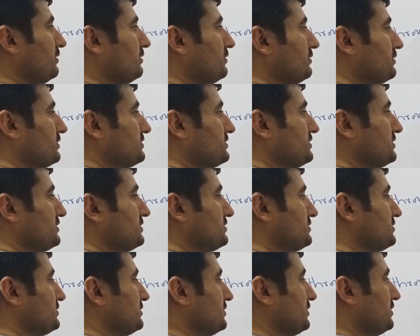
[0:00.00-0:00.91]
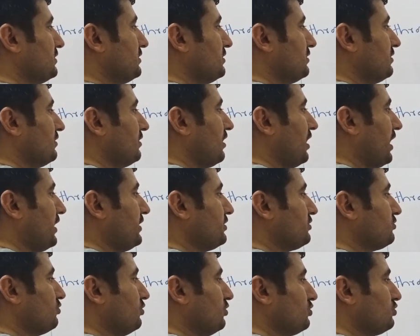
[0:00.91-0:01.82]
this is I
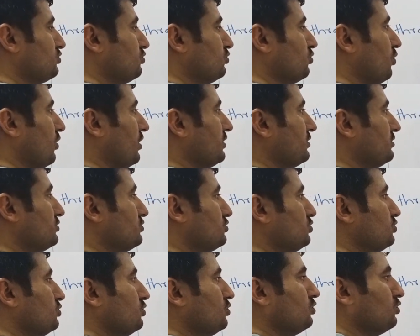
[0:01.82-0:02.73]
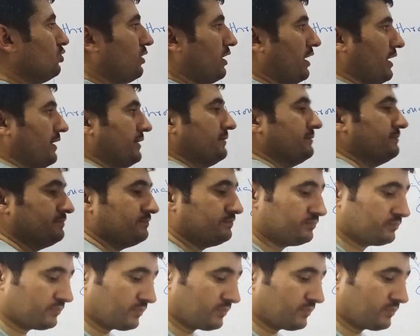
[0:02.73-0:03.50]
equal to 1 to n.